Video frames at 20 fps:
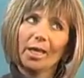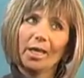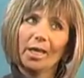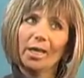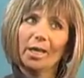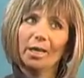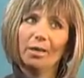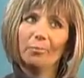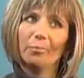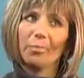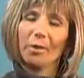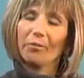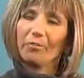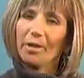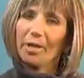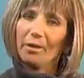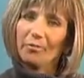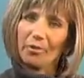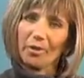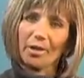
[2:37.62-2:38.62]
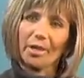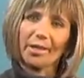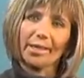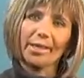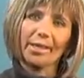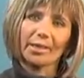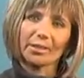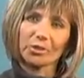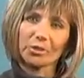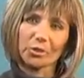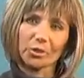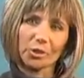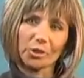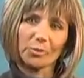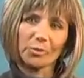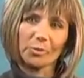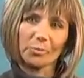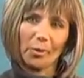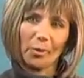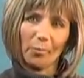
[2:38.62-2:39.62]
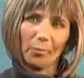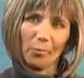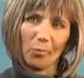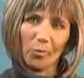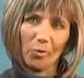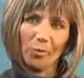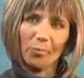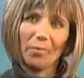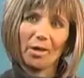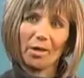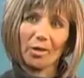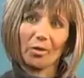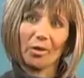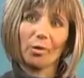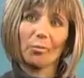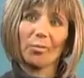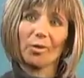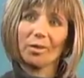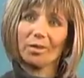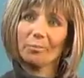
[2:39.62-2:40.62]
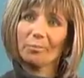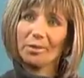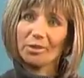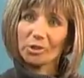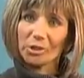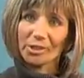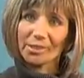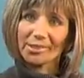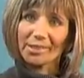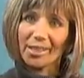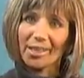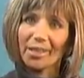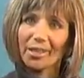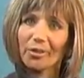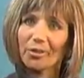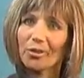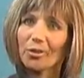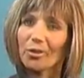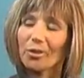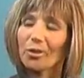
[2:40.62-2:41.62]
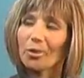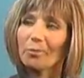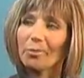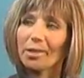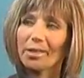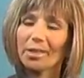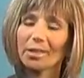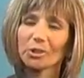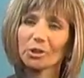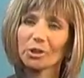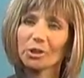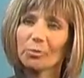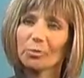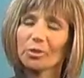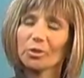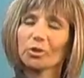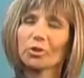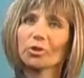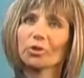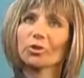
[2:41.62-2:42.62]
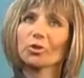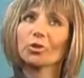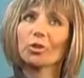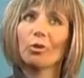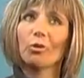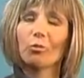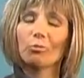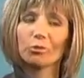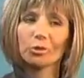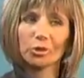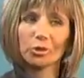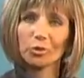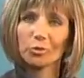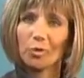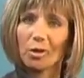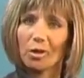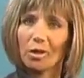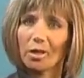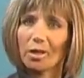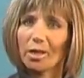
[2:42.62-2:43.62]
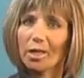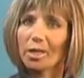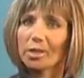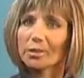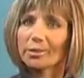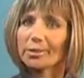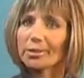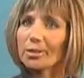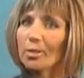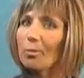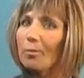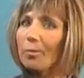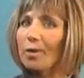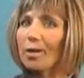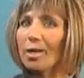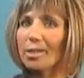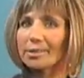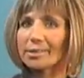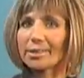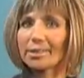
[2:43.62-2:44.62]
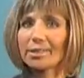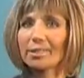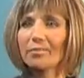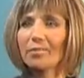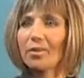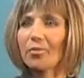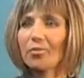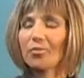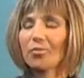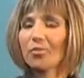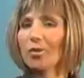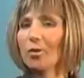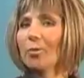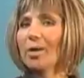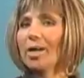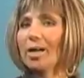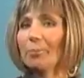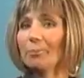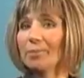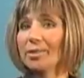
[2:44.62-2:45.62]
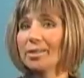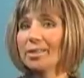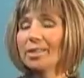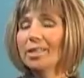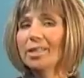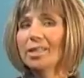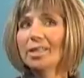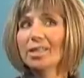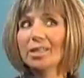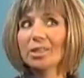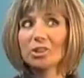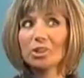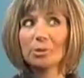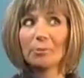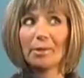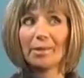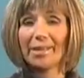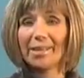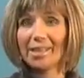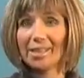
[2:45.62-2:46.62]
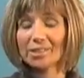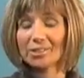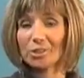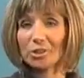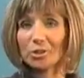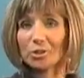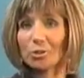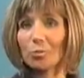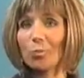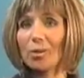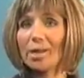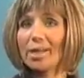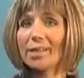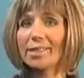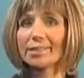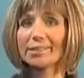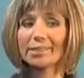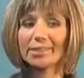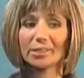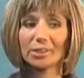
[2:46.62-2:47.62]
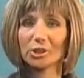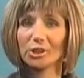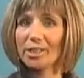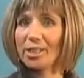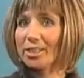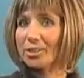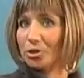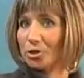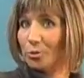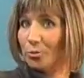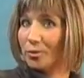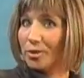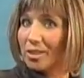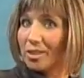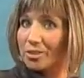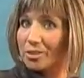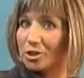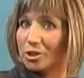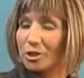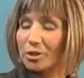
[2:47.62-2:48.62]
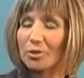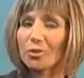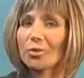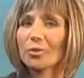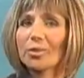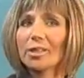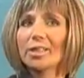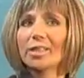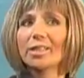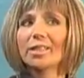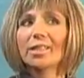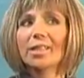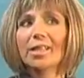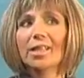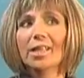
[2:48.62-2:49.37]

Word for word: um, if I ever got cancer, she was my role model. I wanted to be just like her because she was so strong and so positive and so happy. She beat cancer twice, and she had two young children